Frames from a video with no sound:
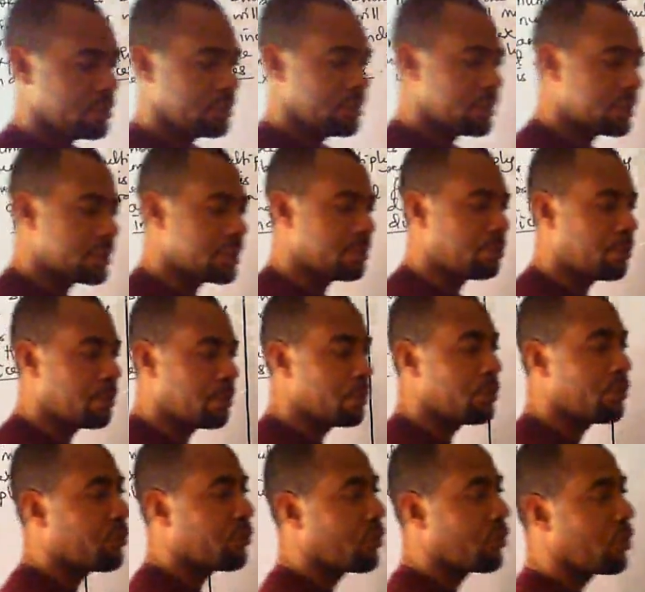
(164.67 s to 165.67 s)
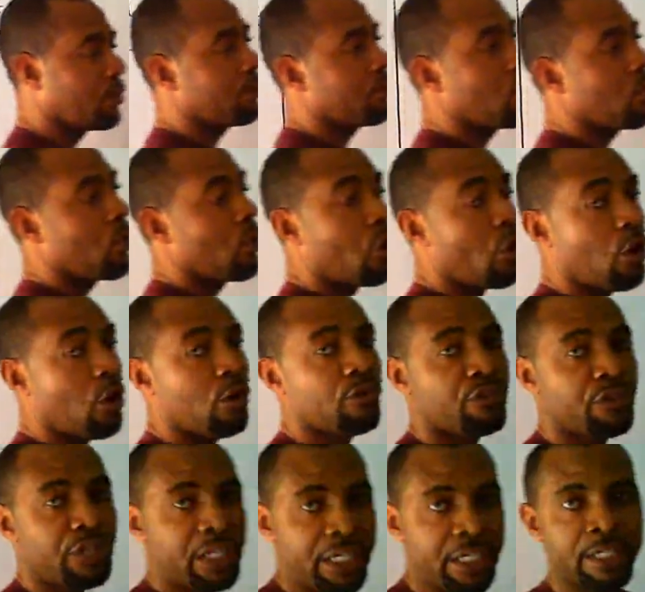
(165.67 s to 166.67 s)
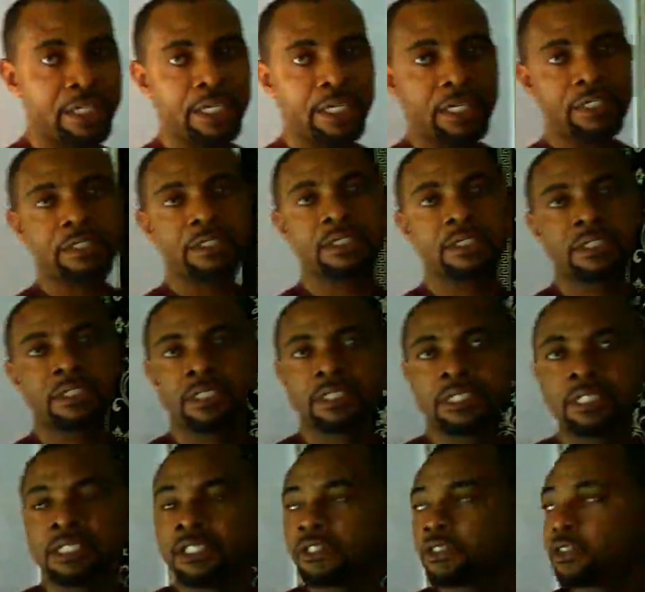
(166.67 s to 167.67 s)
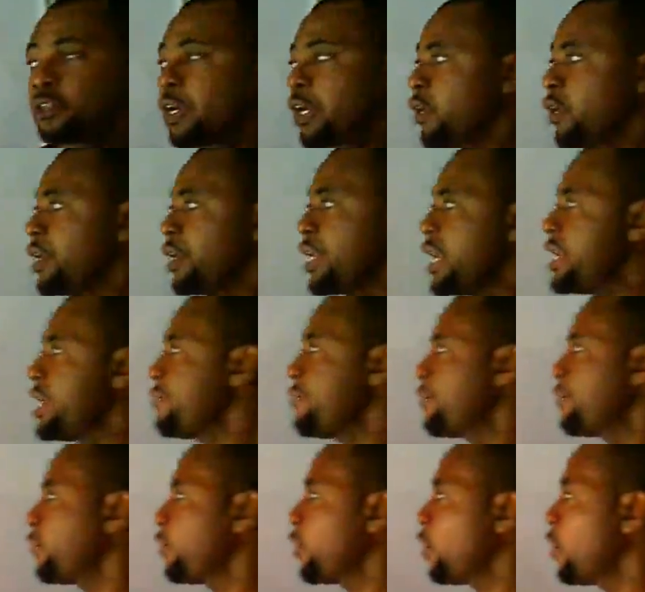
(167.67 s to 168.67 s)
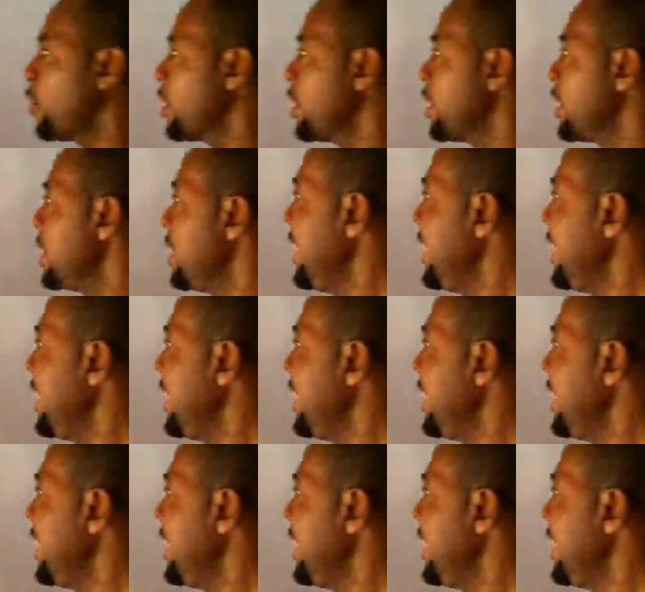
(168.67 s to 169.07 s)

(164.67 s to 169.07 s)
is the plural form of index. So another name for